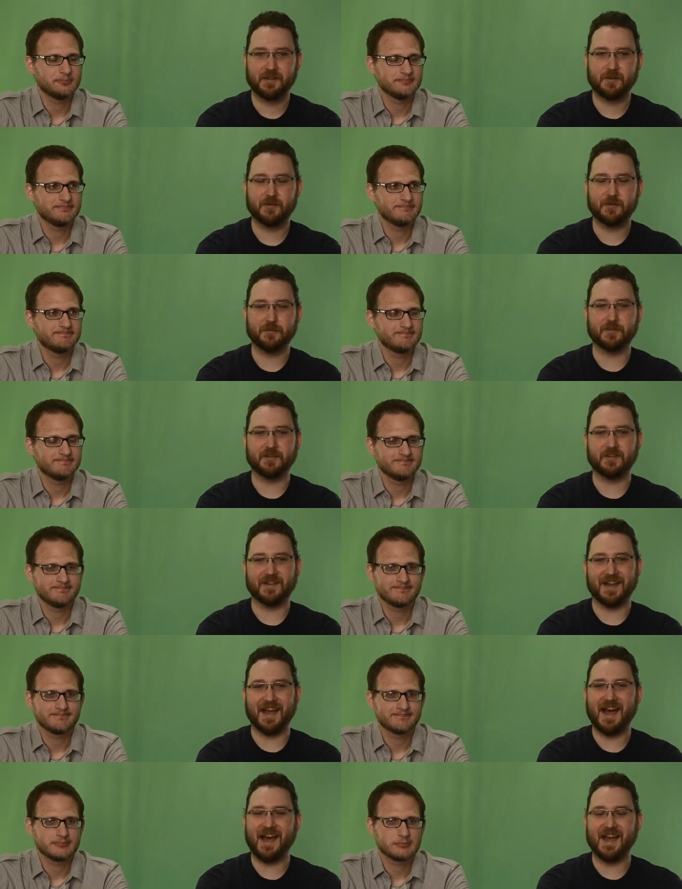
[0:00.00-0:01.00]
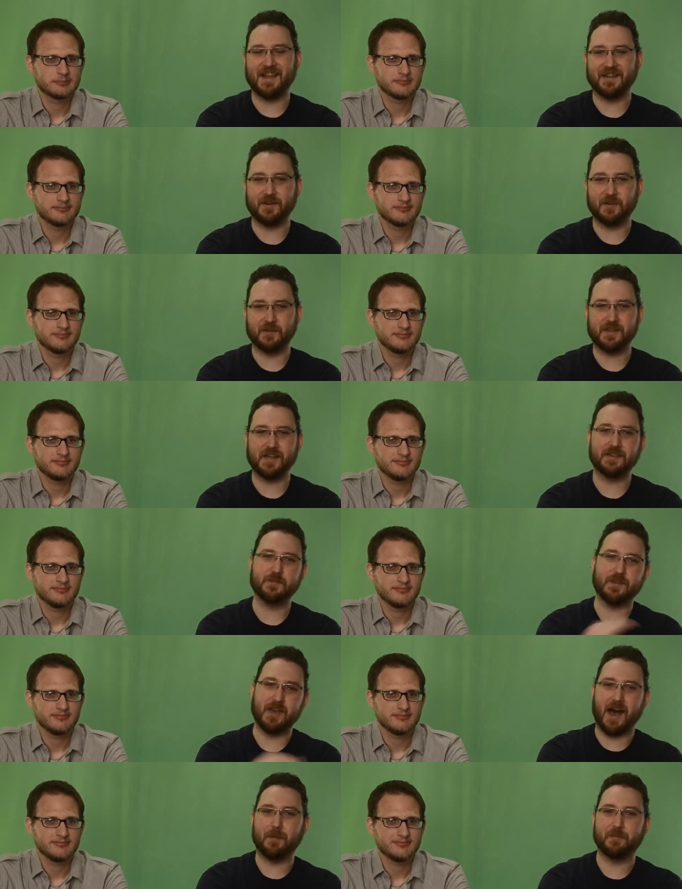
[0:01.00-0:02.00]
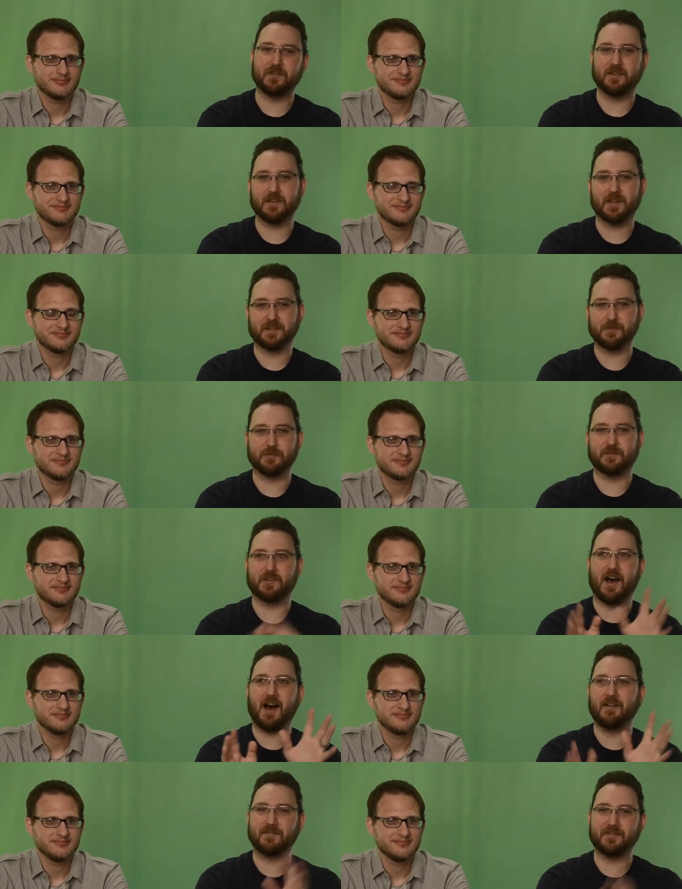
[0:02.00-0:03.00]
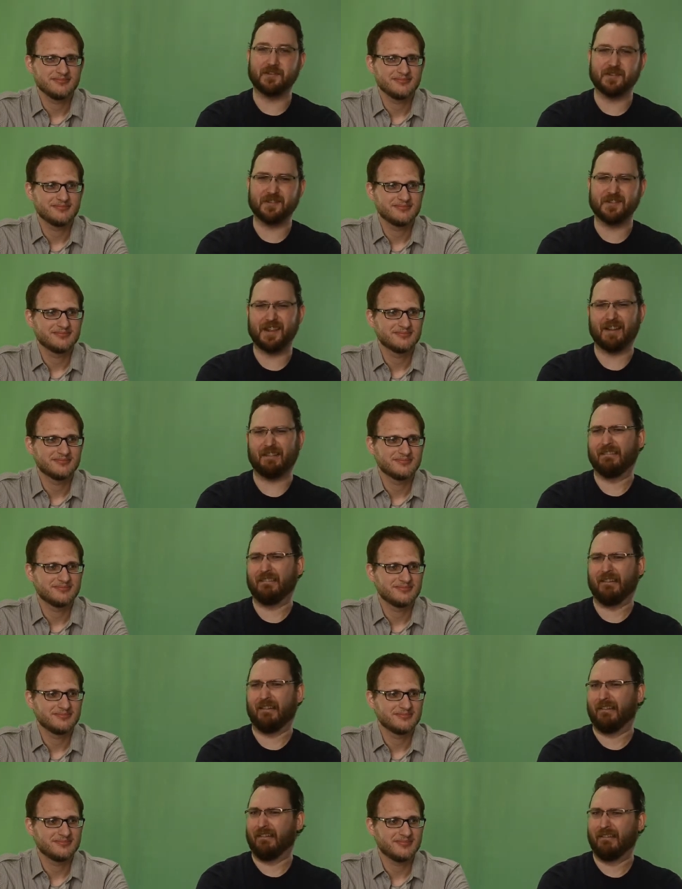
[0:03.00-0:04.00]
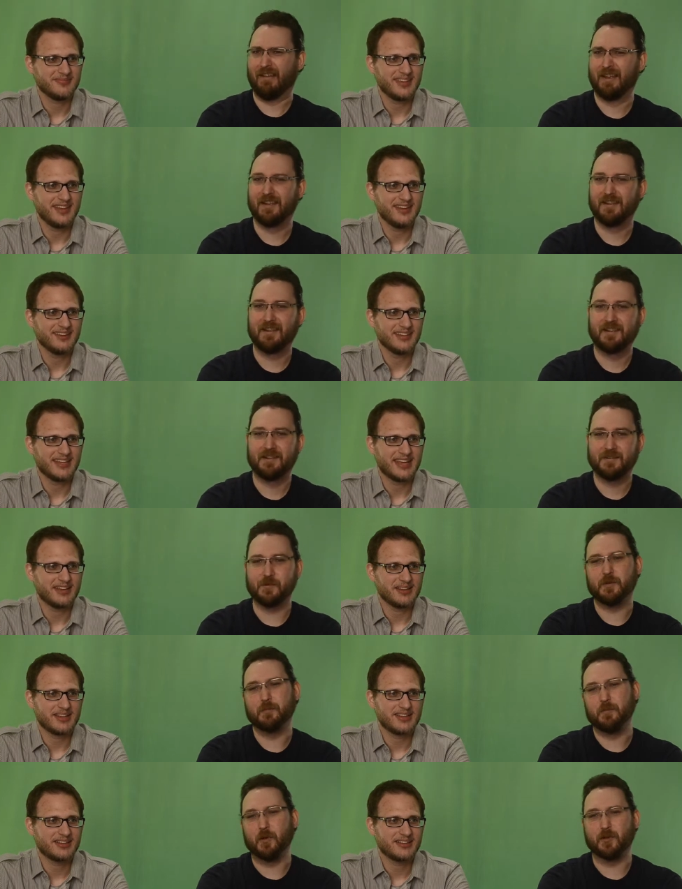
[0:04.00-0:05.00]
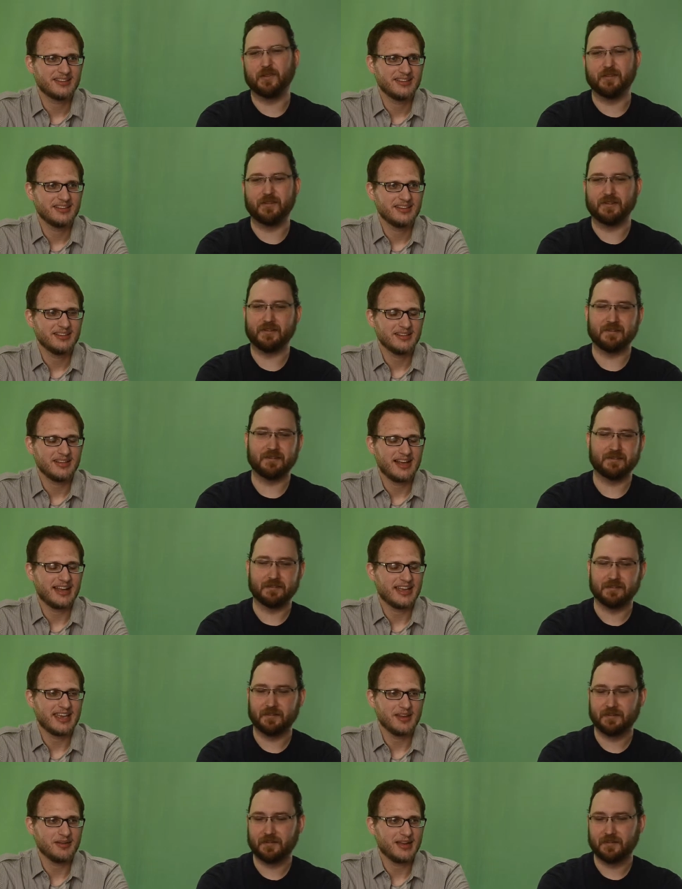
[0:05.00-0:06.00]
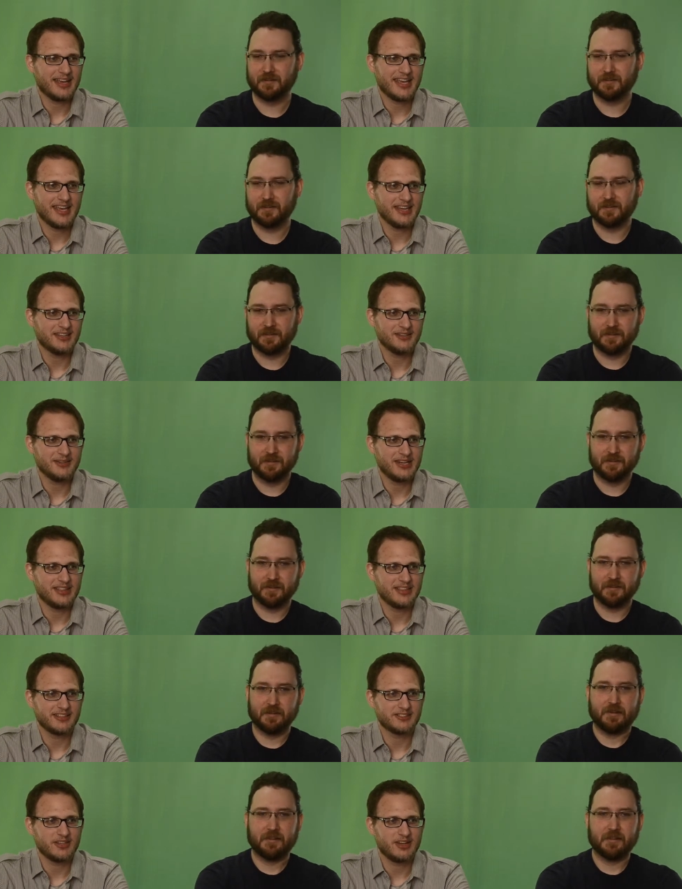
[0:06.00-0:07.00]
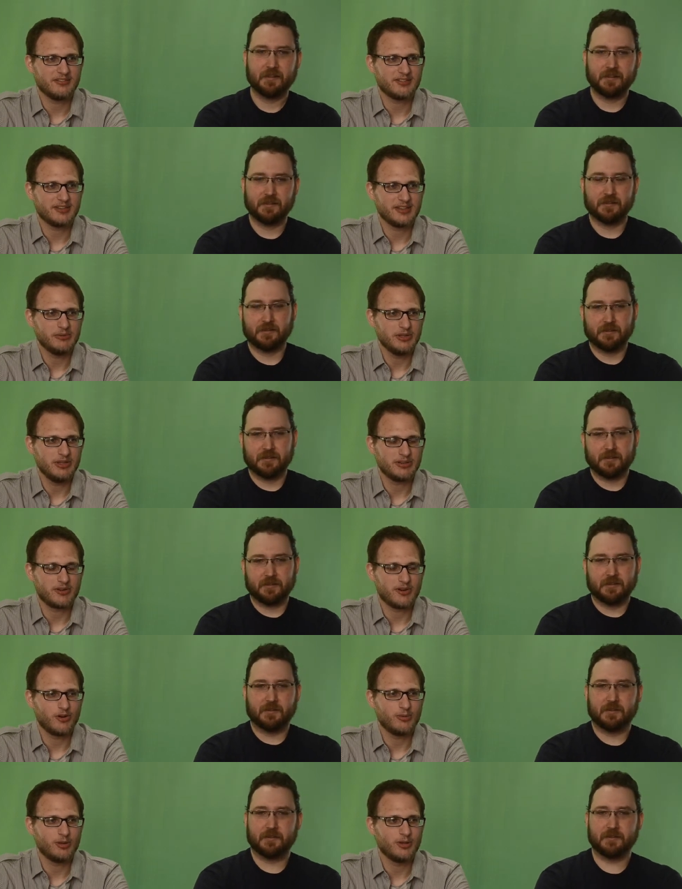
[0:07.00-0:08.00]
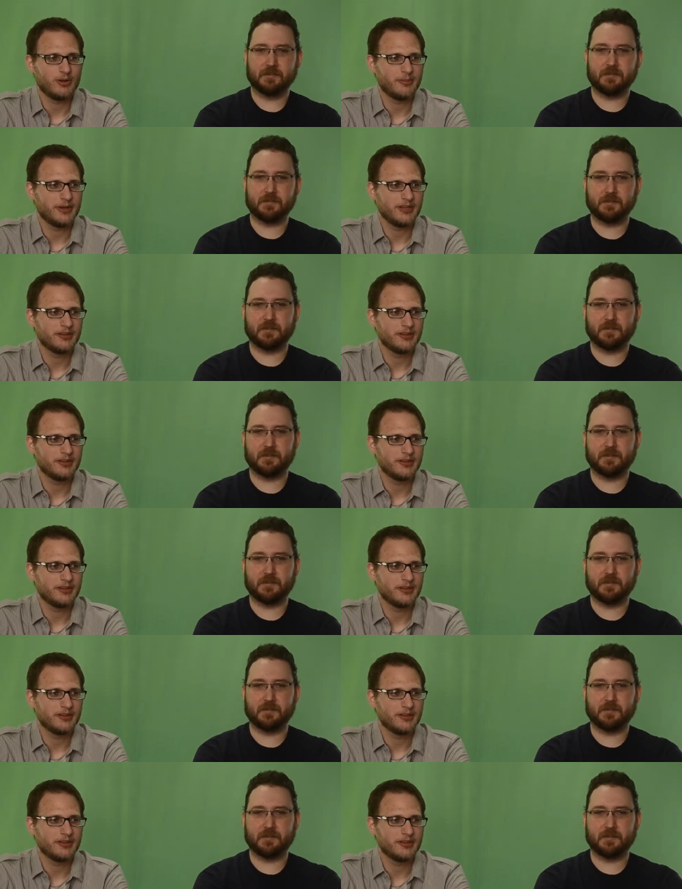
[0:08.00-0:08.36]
Speaker 1: Or if it's, it's a guy, you know, you can't do the opposite, like do soft. You're just like ugh. Yeah. Well, most of us are.
Speaker 2: I can't. I can't do anything soft. It would look horrible on me.